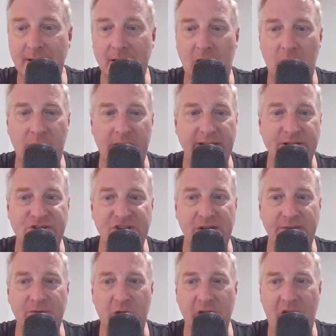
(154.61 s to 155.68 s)
All right, Chic
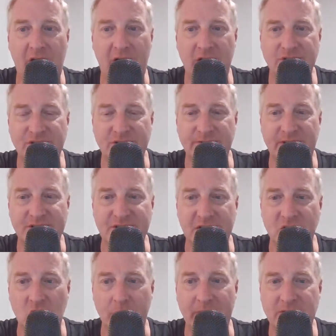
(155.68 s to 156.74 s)
Voyage, Investing
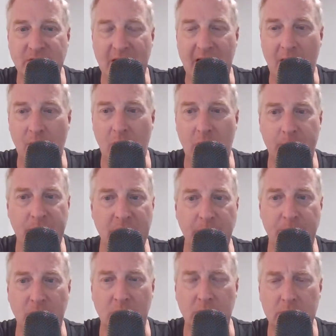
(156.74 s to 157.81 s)
Nomads. How are
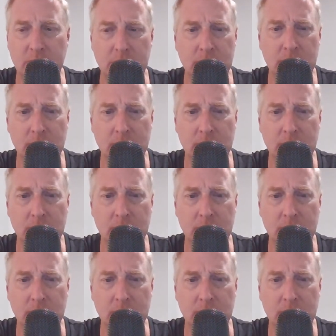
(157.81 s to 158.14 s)
people?